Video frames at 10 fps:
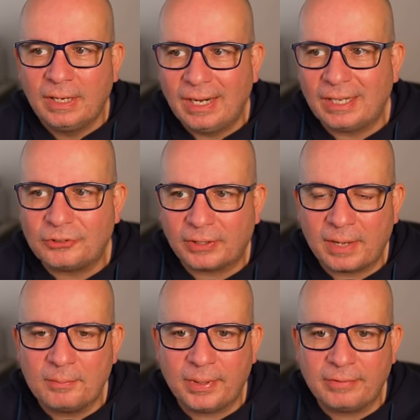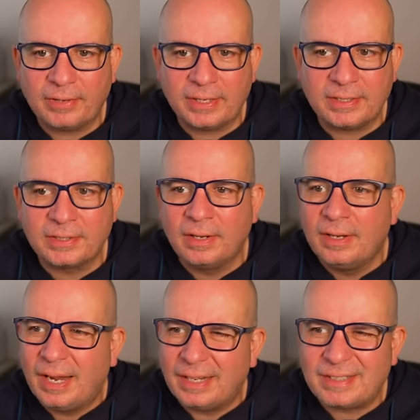electric MPVs.
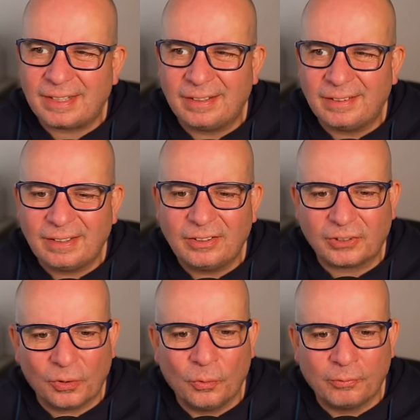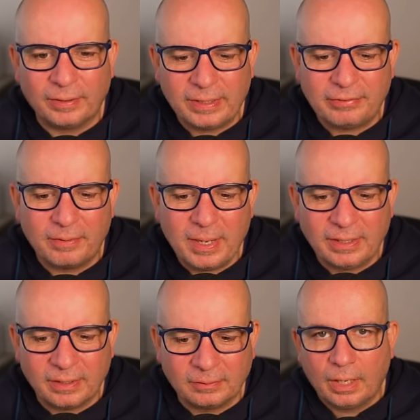They say here they look awfully
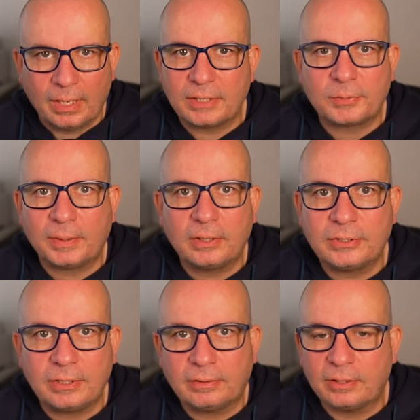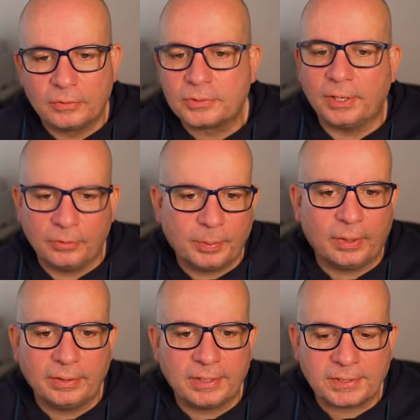familiar, and that's because you can also
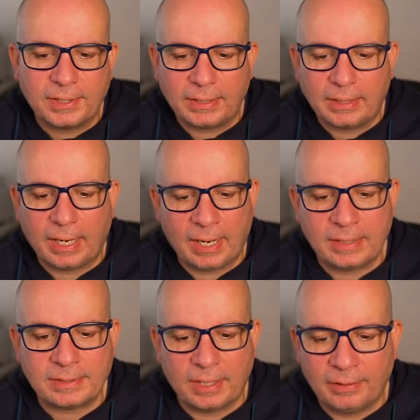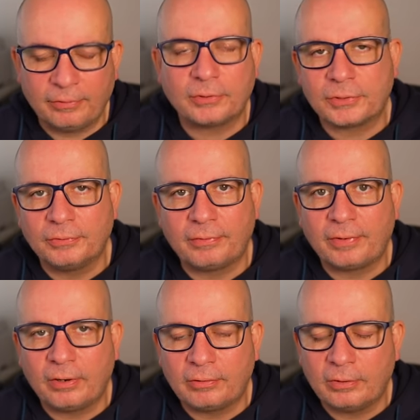buy this thing as a Vauxhall
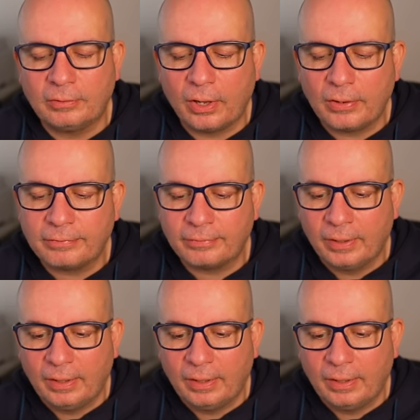Vivaro Life,